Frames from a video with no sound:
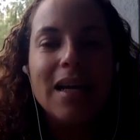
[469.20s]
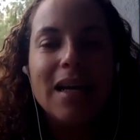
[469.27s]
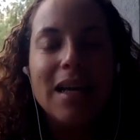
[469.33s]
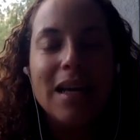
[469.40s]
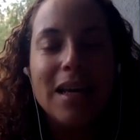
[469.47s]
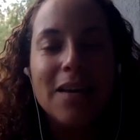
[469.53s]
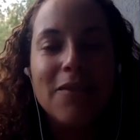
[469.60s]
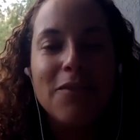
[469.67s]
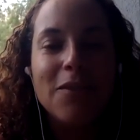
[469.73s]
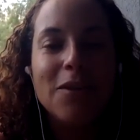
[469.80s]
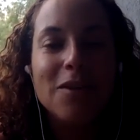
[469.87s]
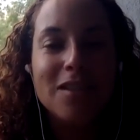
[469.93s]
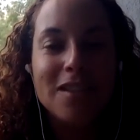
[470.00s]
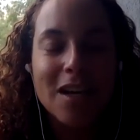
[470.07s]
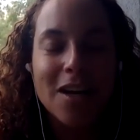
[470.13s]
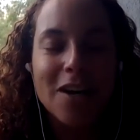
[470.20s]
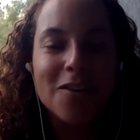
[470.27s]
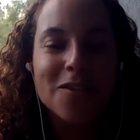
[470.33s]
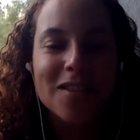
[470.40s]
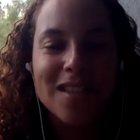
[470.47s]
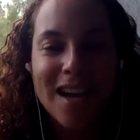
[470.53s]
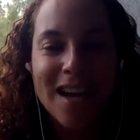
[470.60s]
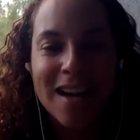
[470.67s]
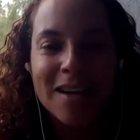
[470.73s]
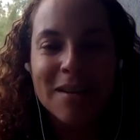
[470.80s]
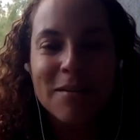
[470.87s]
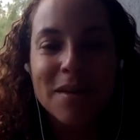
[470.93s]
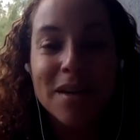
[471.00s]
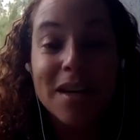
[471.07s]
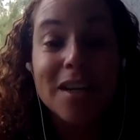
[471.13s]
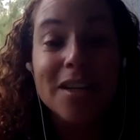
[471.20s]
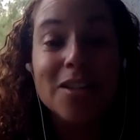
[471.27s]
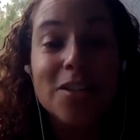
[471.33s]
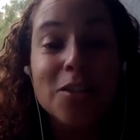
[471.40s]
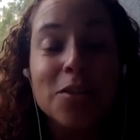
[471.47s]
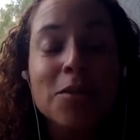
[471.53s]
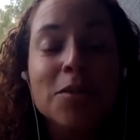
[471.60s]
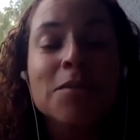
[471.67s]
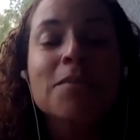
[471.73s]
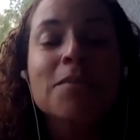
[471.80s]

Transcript: Give yourself time to